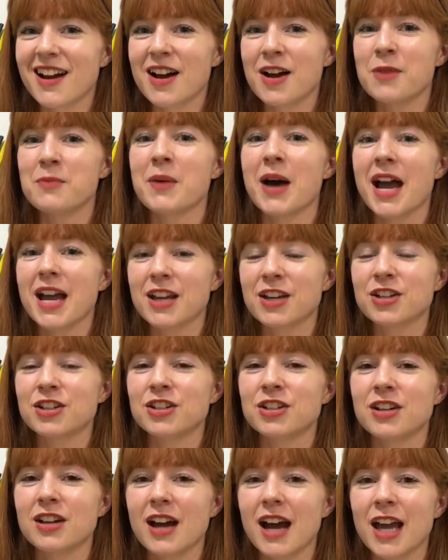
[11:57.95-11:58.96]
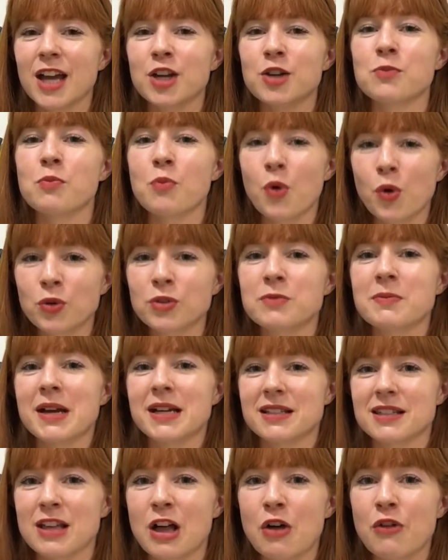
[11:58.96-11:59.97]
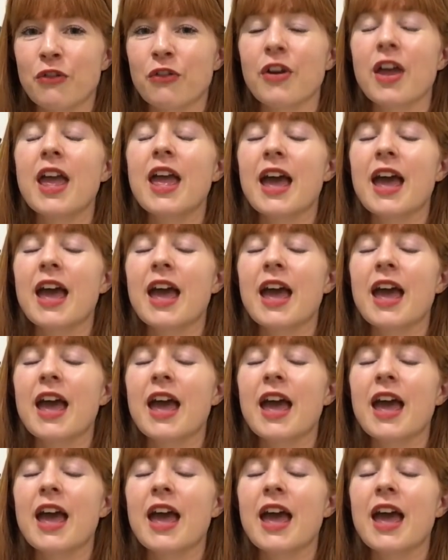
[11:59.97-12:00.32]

I could mold myself